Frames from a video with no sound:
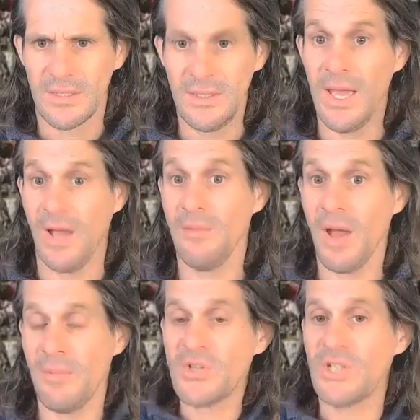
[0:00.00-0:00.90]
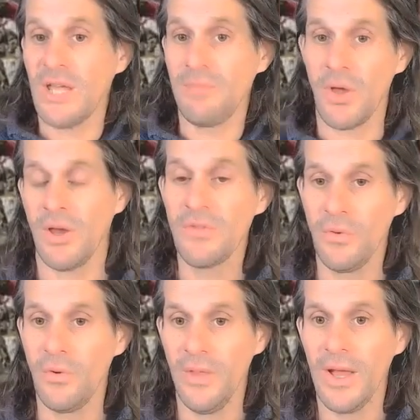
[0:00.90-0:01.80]
Yeah, I'm ashamed that I
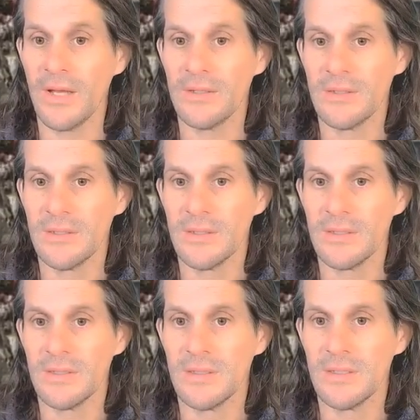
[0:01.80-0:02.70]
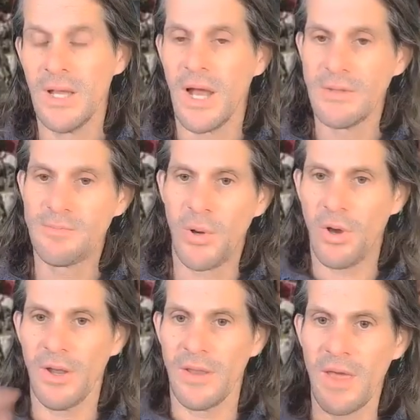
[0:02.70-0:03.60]
thought that. I
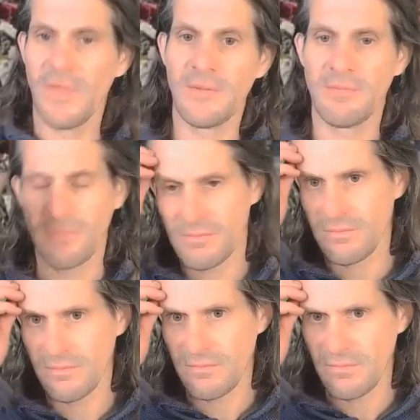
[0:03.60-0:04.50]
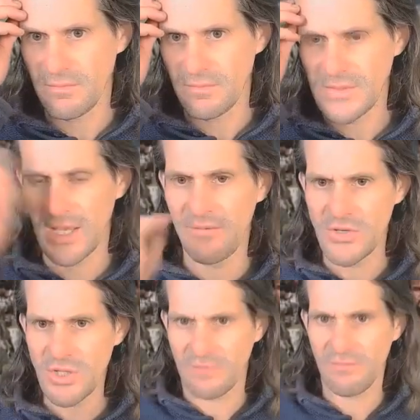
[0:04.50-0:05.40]
put on another
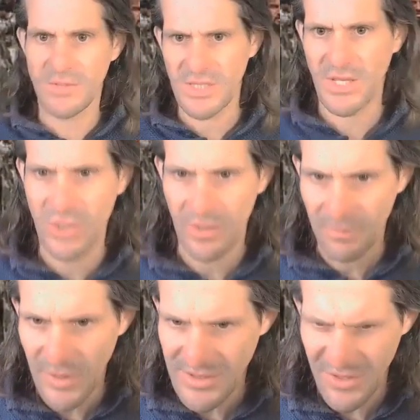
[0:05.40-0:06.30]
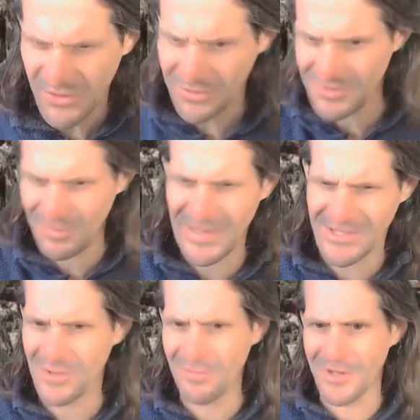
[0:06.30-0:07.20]
television station because I thought there's was a
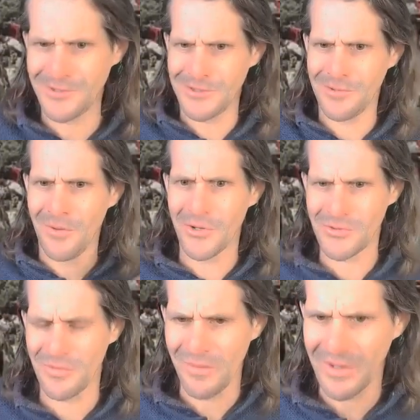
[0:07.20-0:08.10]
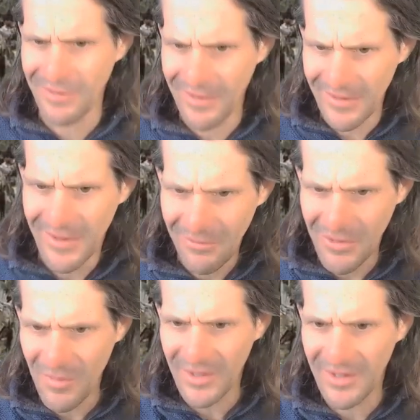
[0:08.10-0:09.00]
bit too much to watch with my
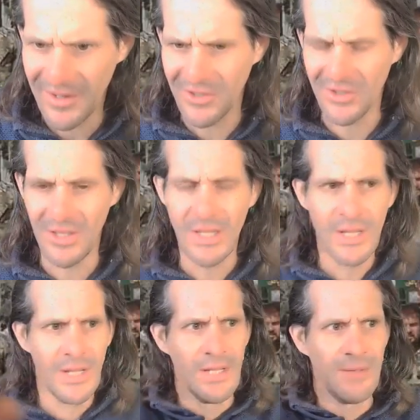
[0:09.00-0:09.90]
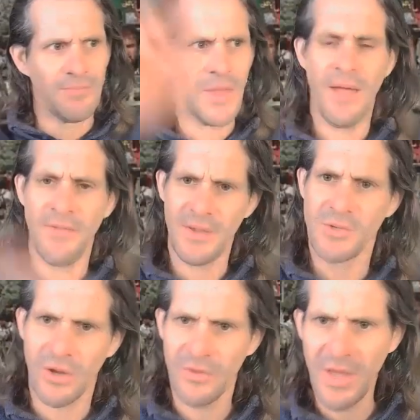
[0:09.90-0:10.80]
with my little girl. And it
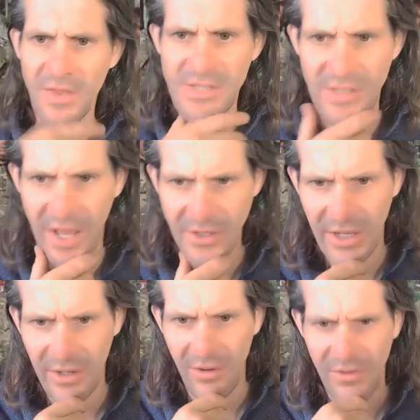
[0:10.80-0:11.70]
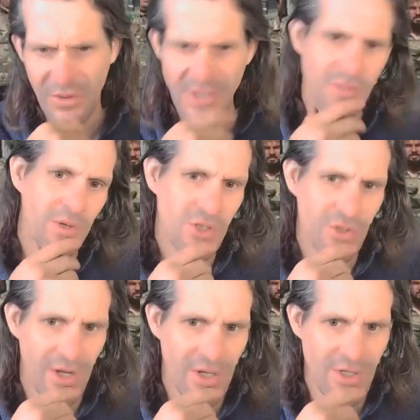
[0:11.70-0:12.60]
was on the other stat channel. I thought that's a bit
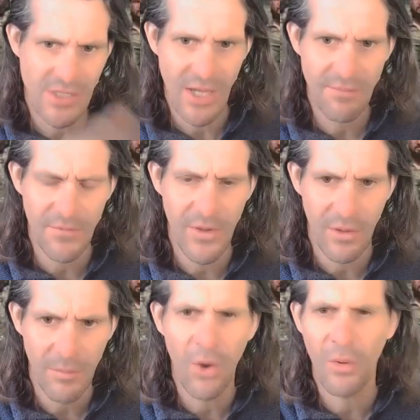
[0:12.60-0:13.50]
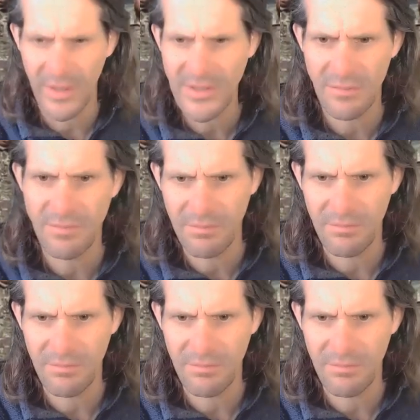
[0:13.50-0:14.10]
strange. The same film. Oh, I a.